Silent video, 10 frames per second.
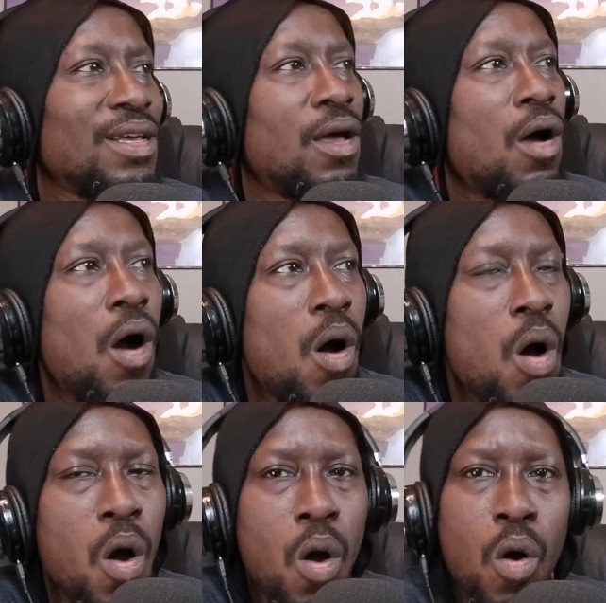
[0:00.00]

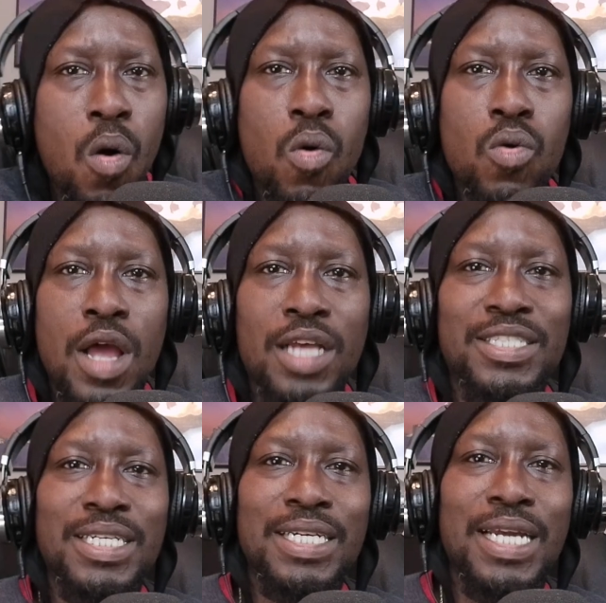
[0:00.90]
Oh, y'all
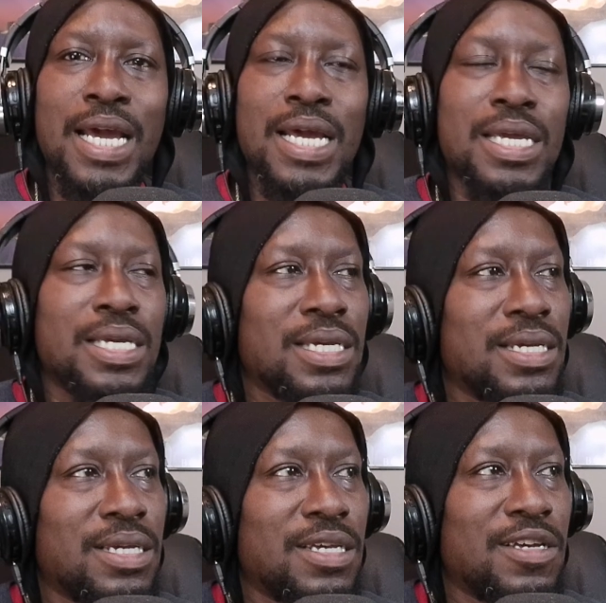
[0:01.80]
seen that?
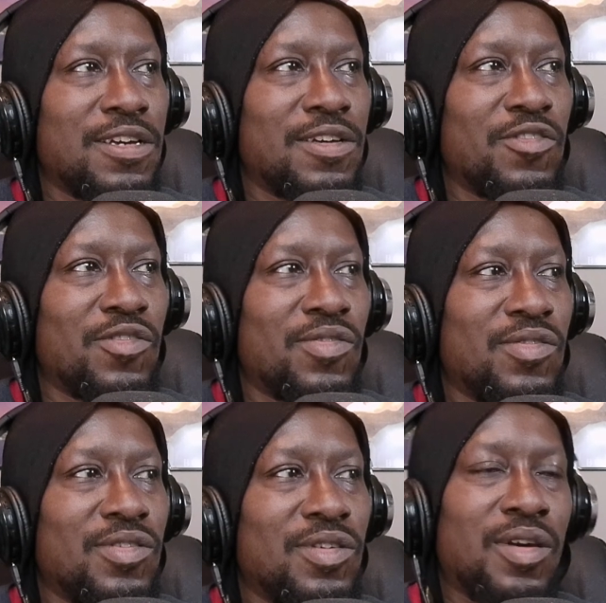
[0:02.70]

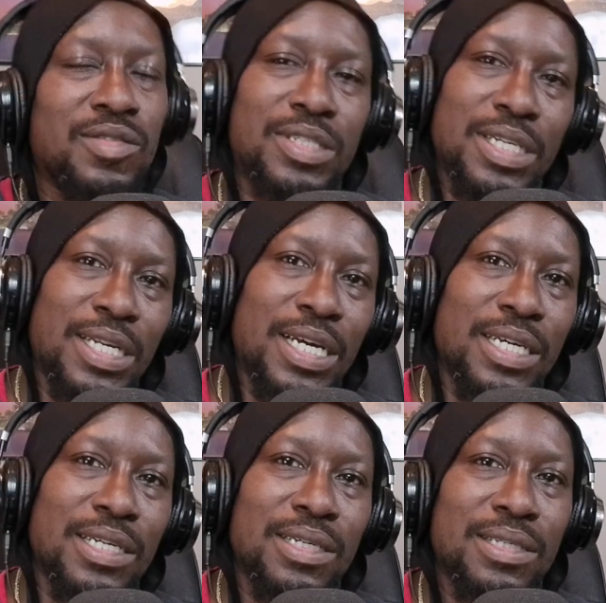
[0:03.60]
Y'all seen
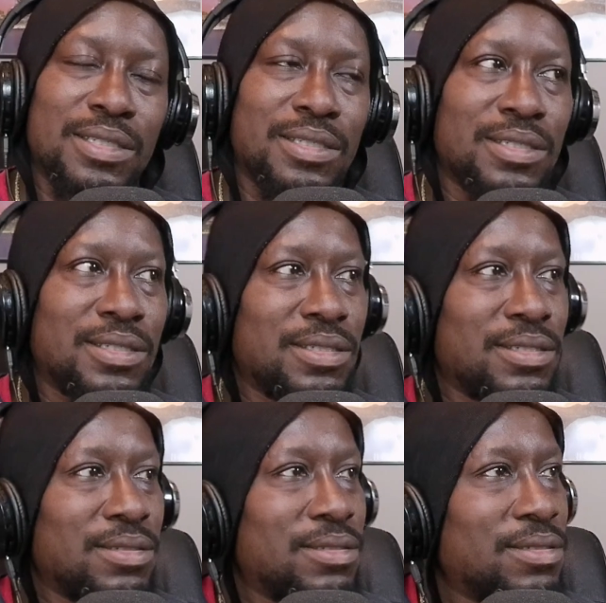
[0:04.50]
that?
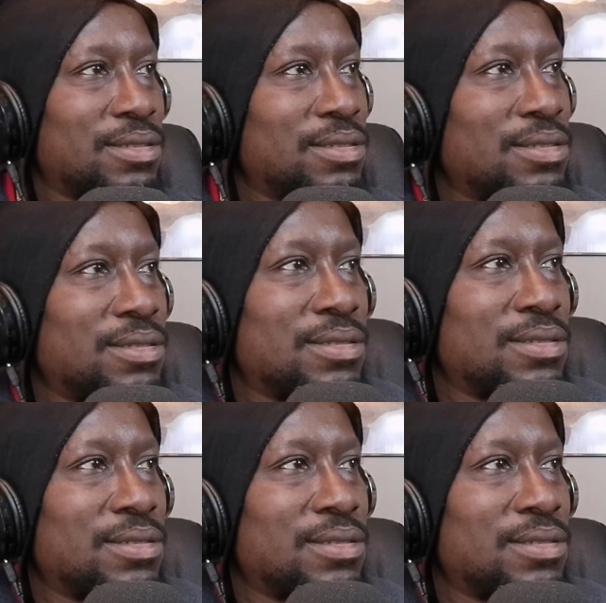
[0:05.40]
What